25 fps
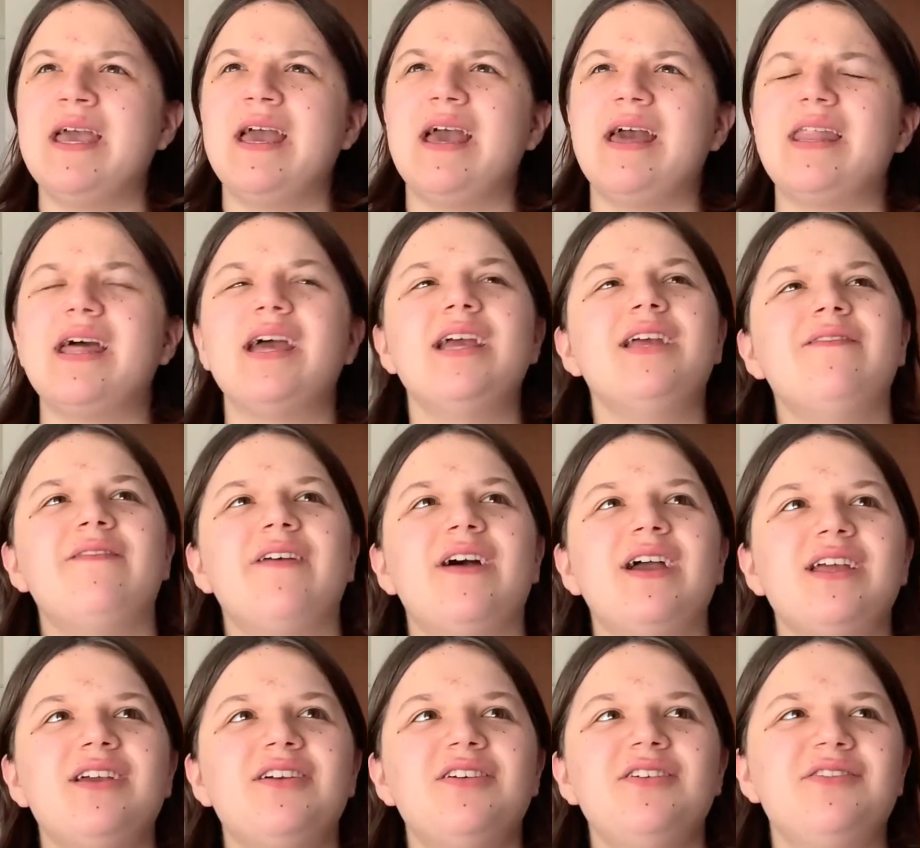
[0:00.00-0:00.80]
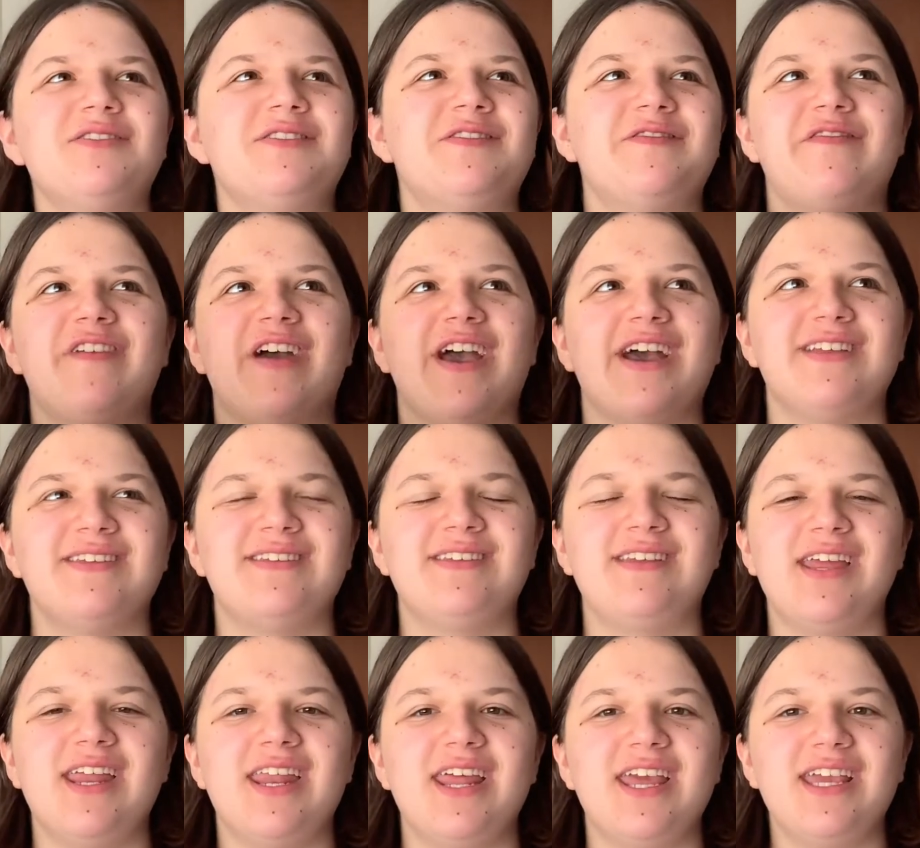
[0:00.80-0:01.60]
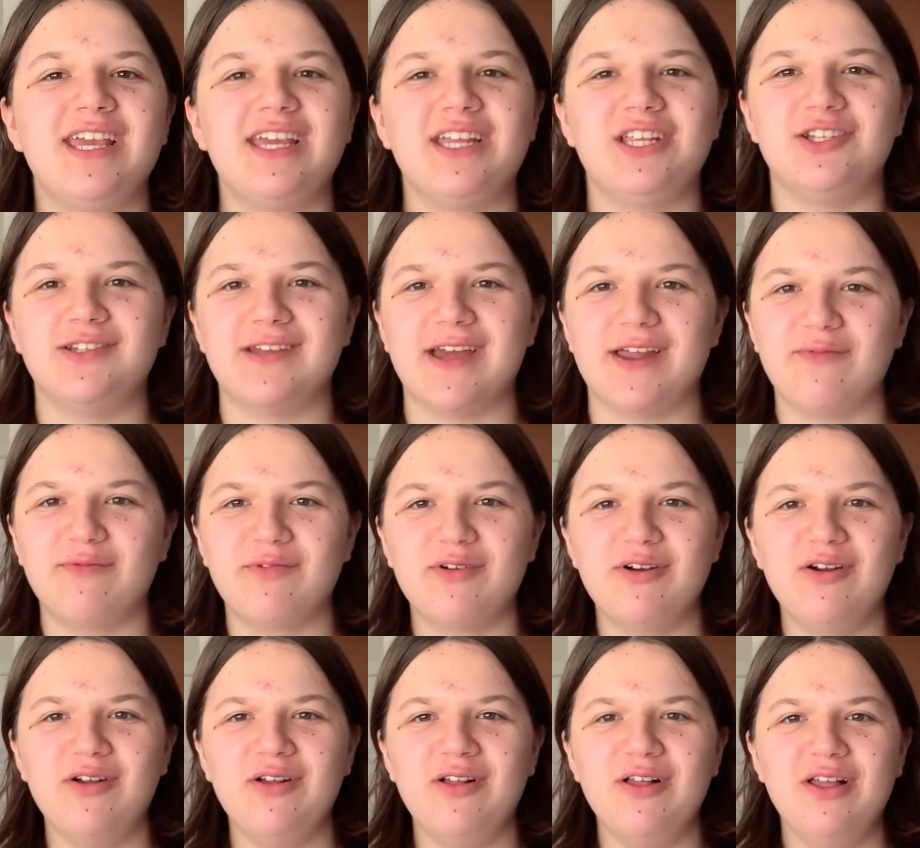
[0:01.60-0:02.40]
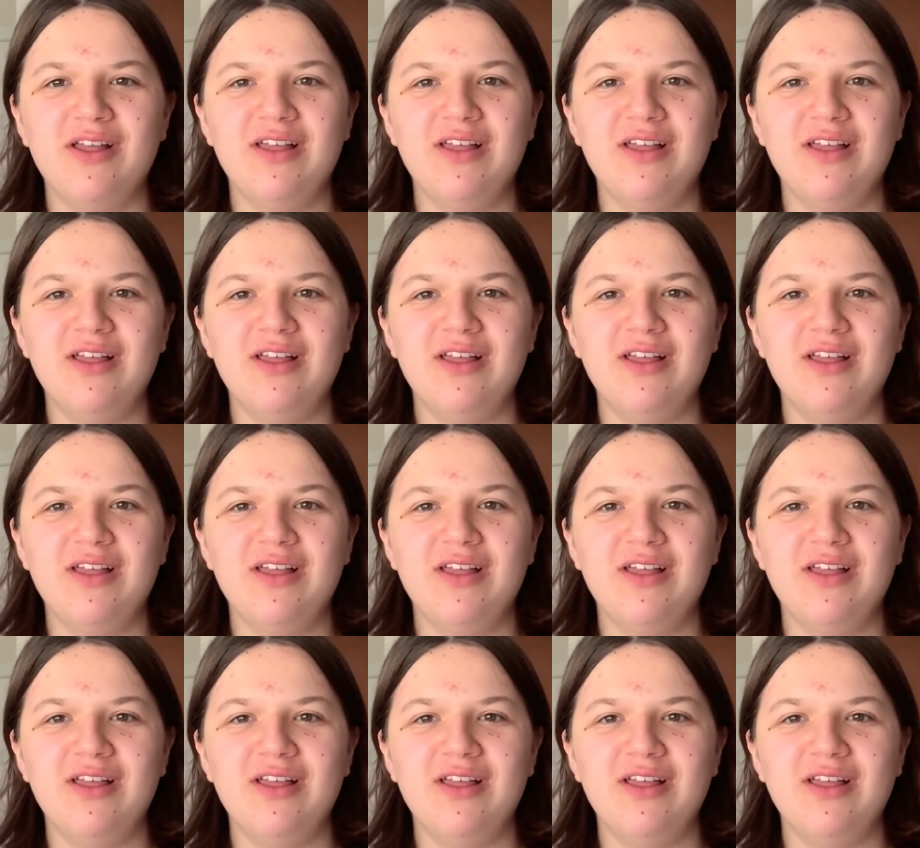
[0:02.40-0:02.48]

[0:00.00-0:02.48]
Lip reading: And I find cults fascinating in general.